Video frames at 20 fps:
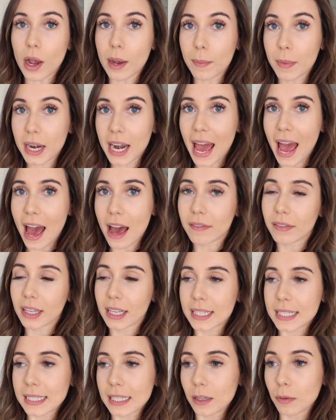I'm gonna have like
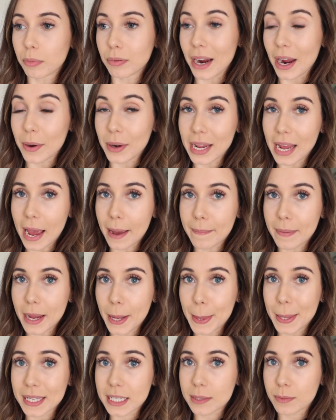this little brownie I
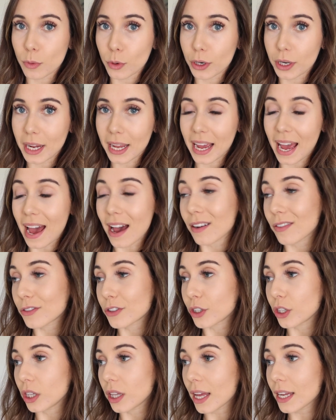made this morning
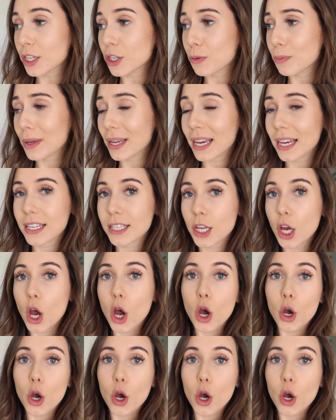after lunch, because